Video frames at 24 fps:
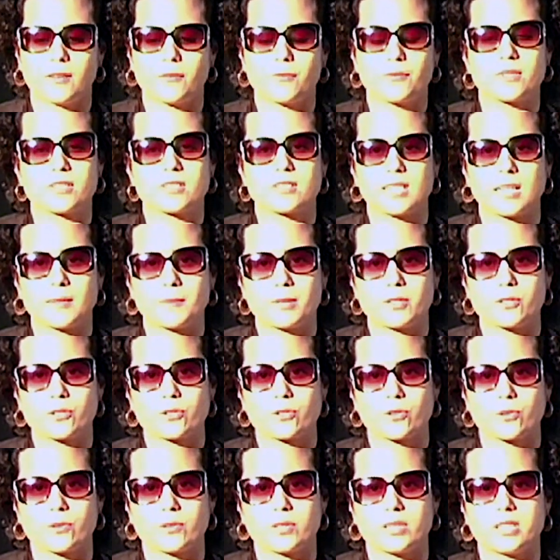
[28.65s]
First time I
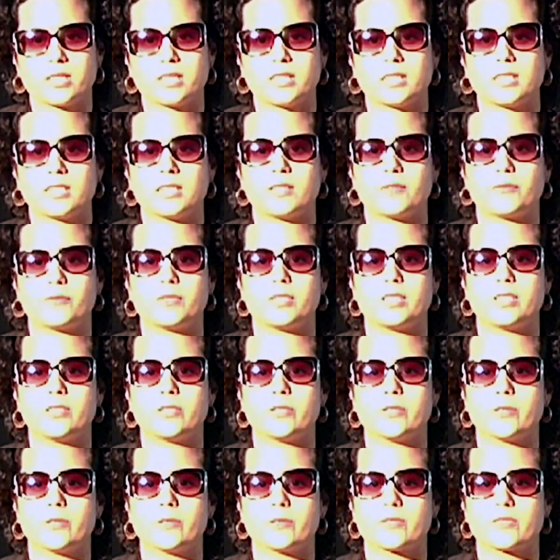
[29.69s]
showed a
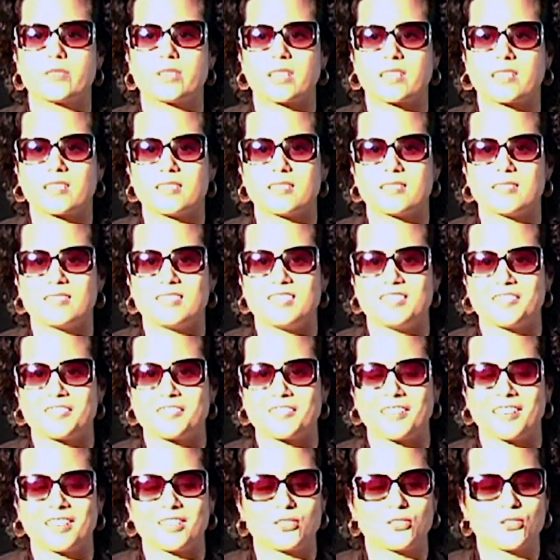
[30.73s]
video, second
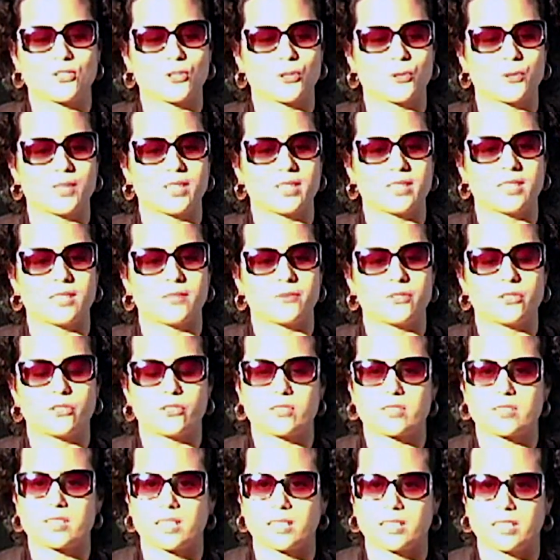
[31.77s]
year I showed a video
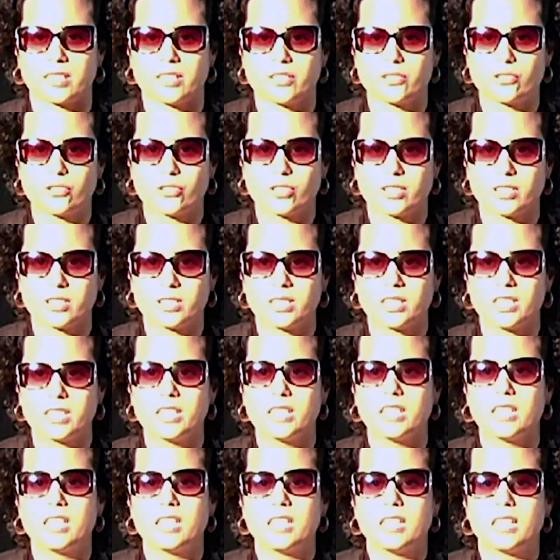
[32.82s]
installation,
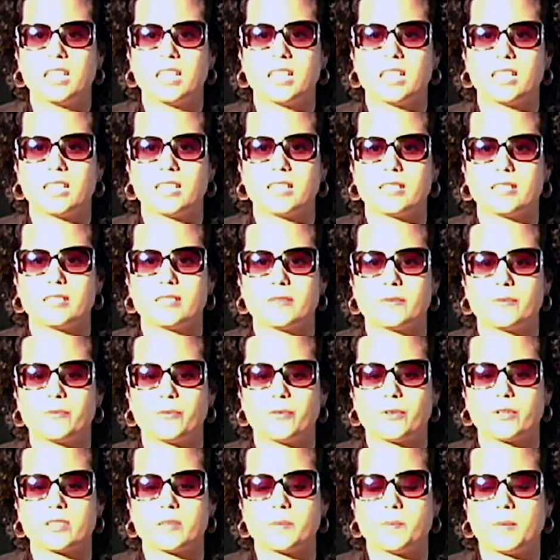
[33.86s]
and
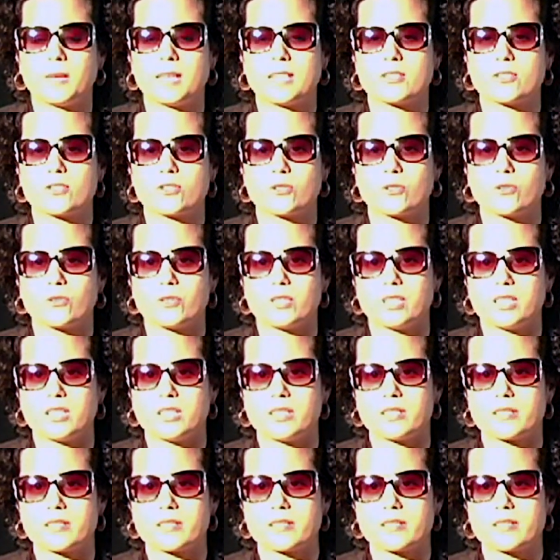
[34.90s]
for the past 2
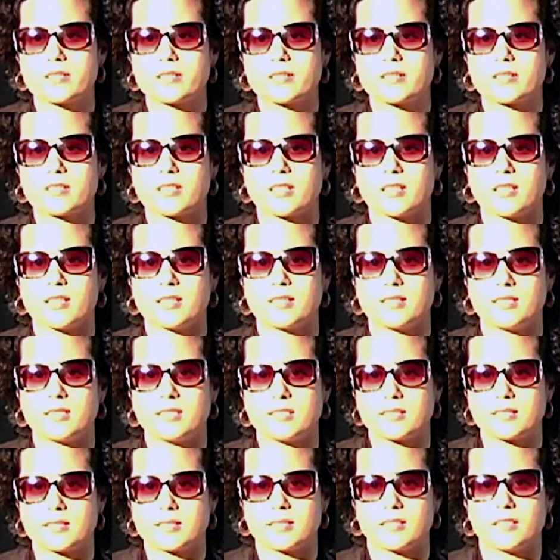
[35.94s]
years,
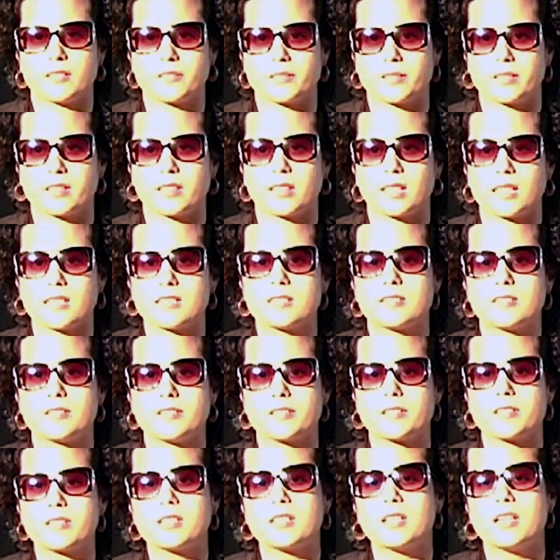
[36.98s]
this year and last
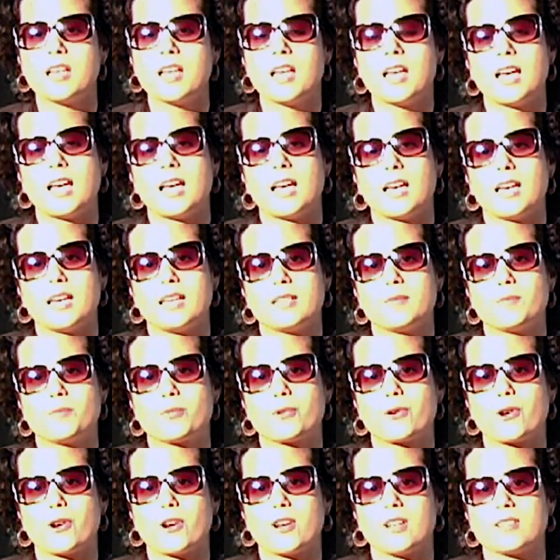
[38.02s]
year, I
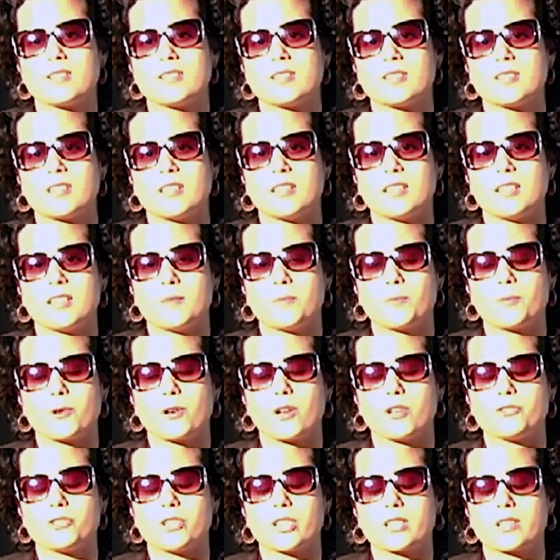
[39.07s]
brought a
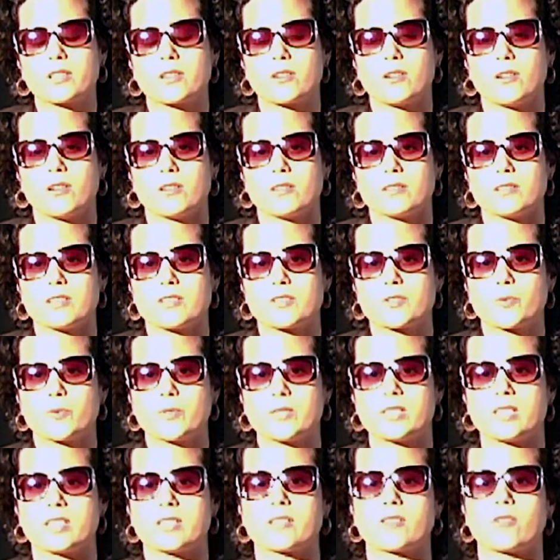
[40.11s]
project called
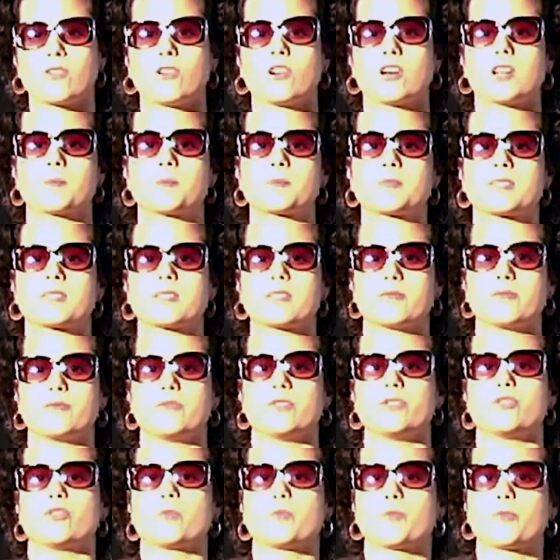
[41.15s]
Exquisite Corpse
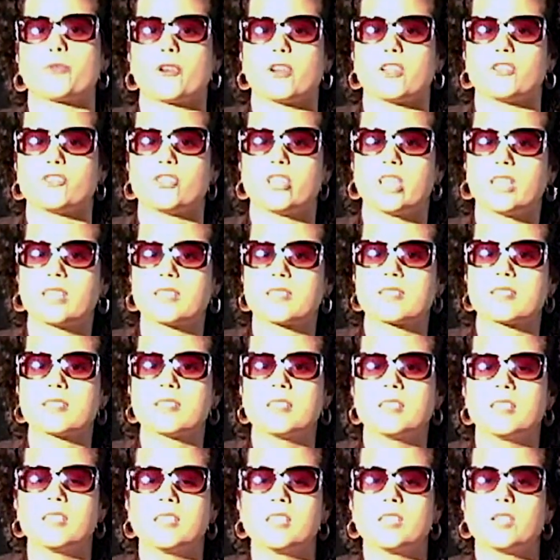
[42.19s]
Video Project,
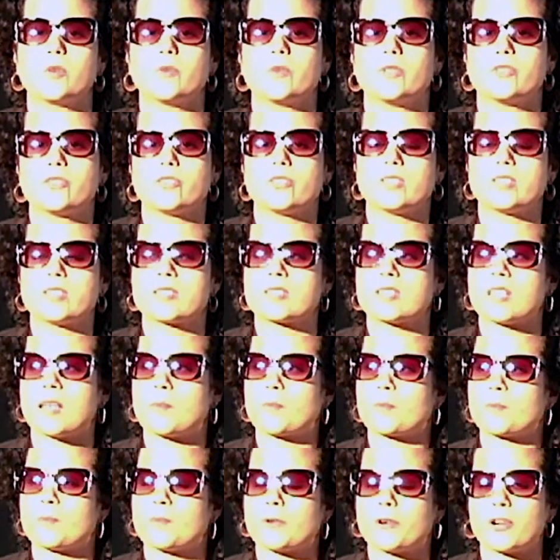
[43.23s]
which is
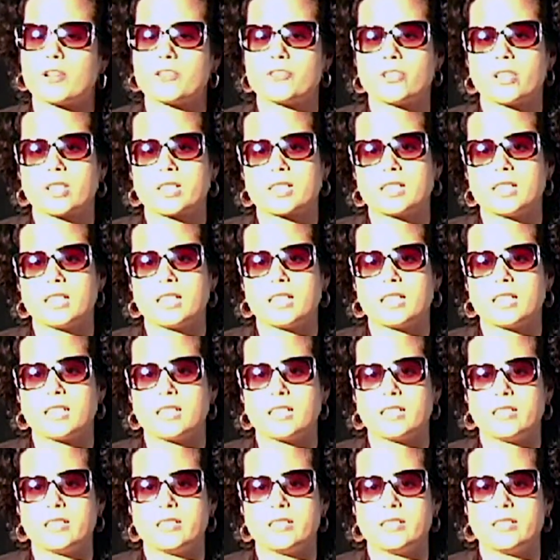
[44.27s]
a project that
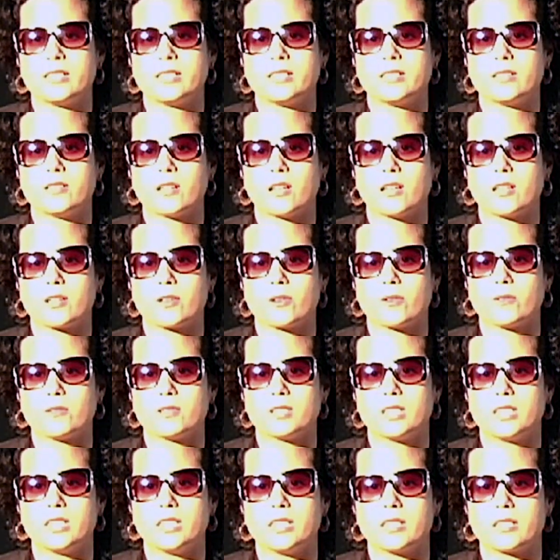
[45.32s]
I not
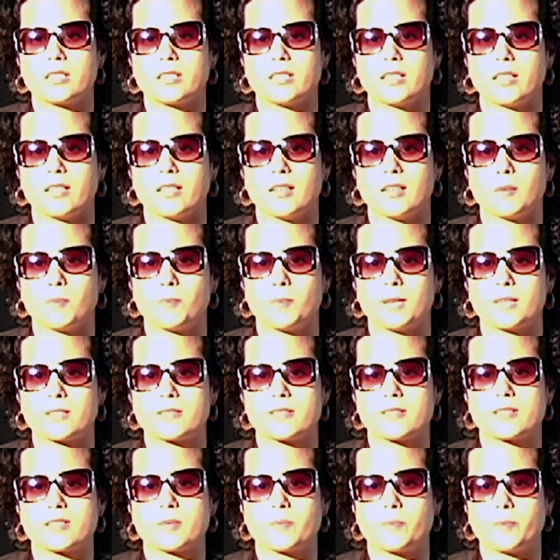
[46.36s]
only
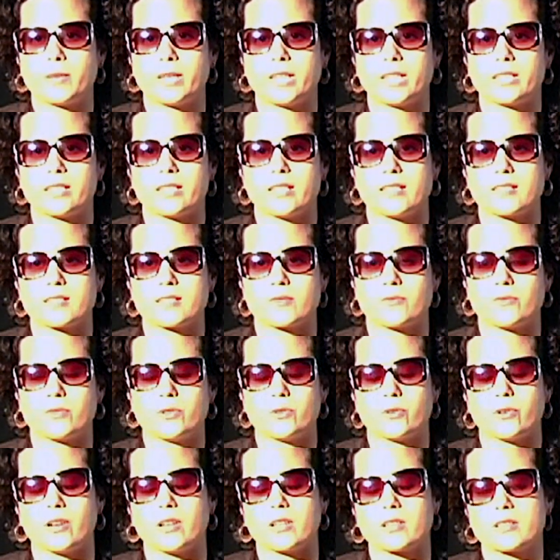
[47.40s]
participate as a
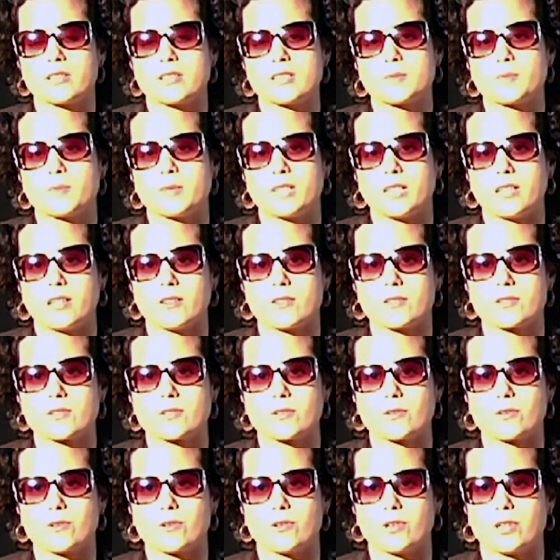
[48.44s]
video artist, but I
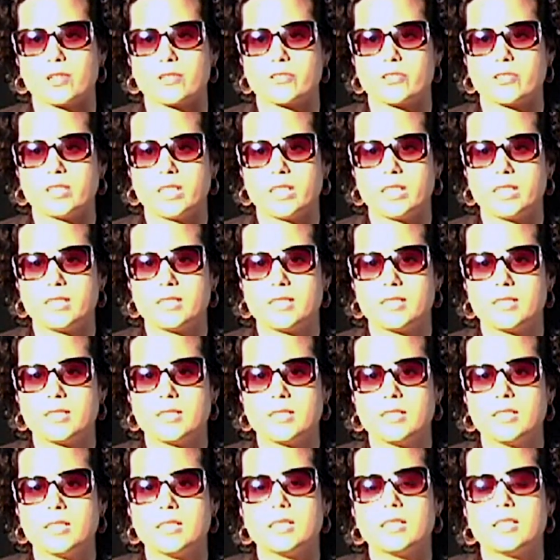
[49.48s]
also coordinate.
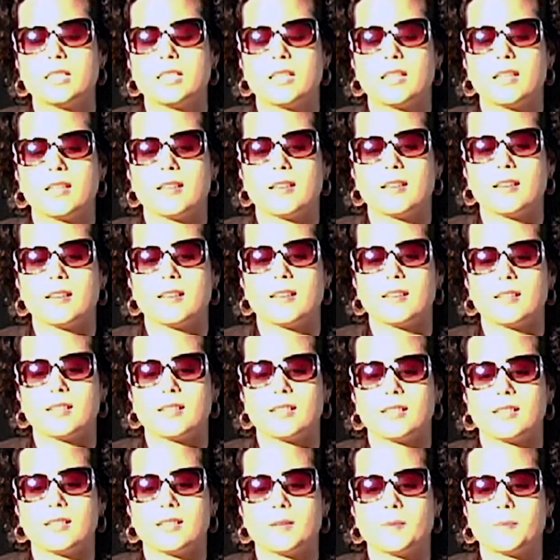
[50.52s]

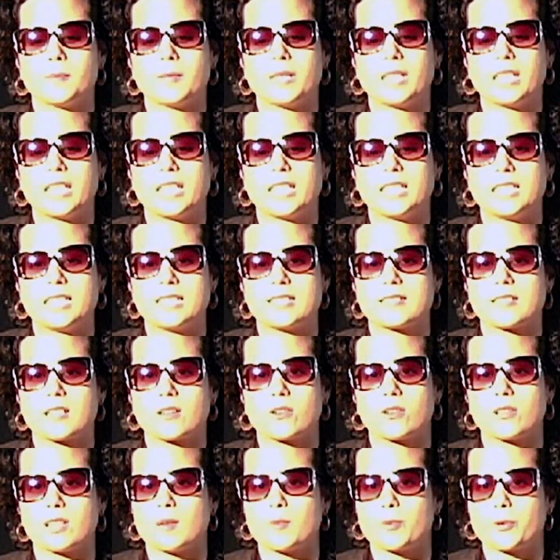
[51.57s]
And it's a
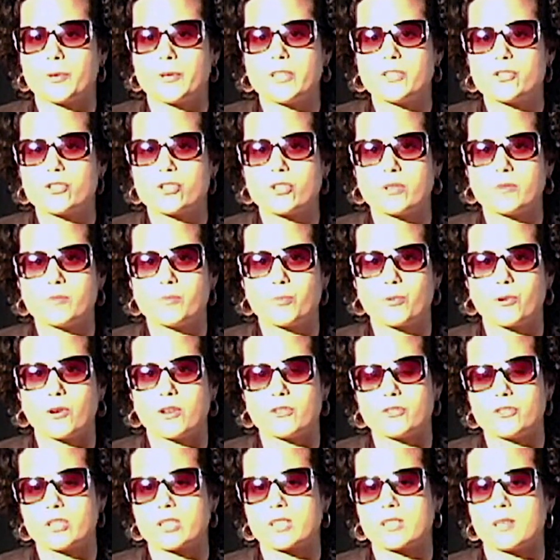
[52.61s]
collaboration
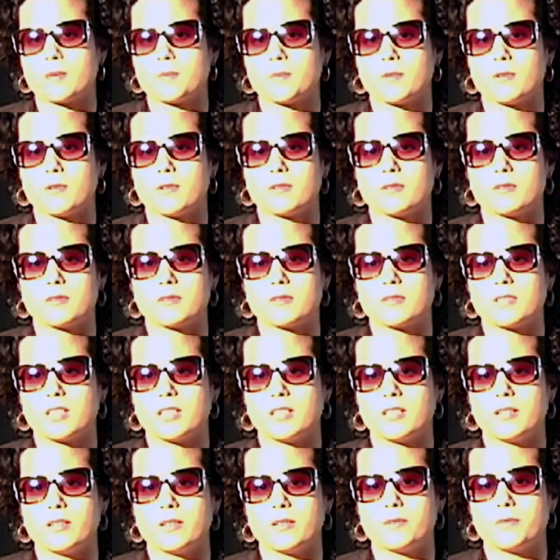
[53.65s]
project among
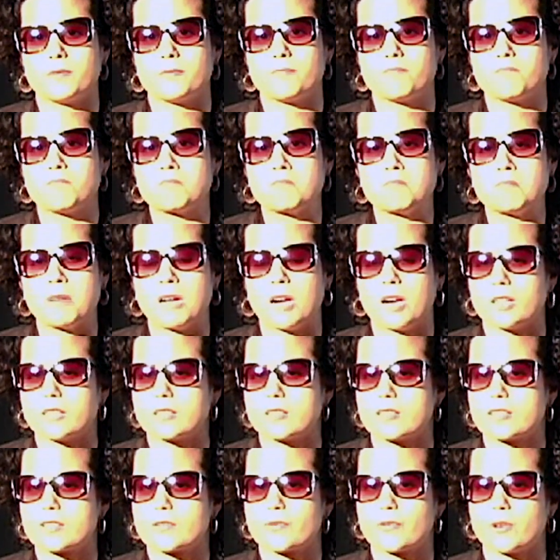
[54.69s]

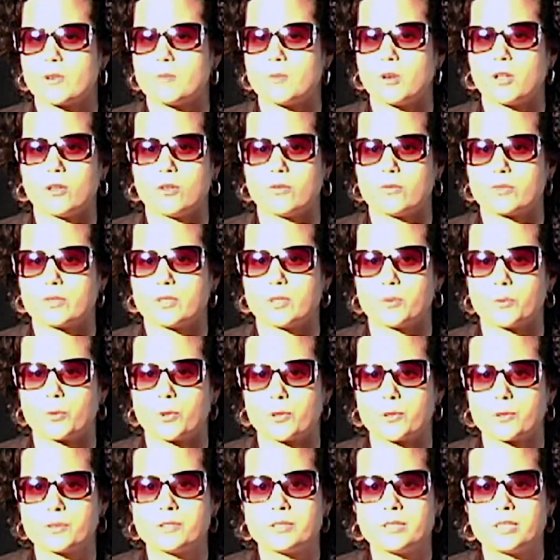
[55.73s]
artists from all over the
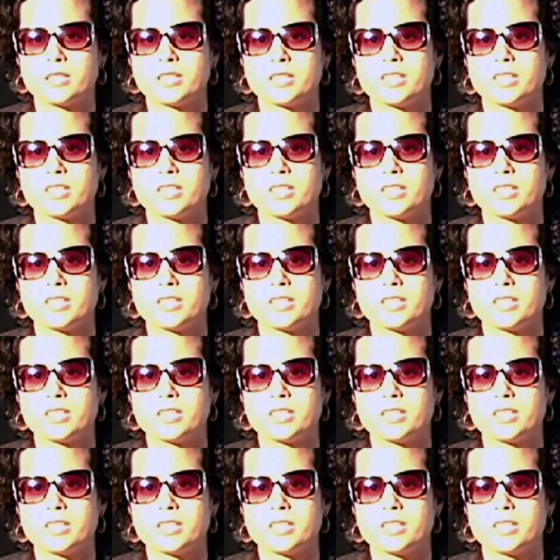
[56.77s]
world.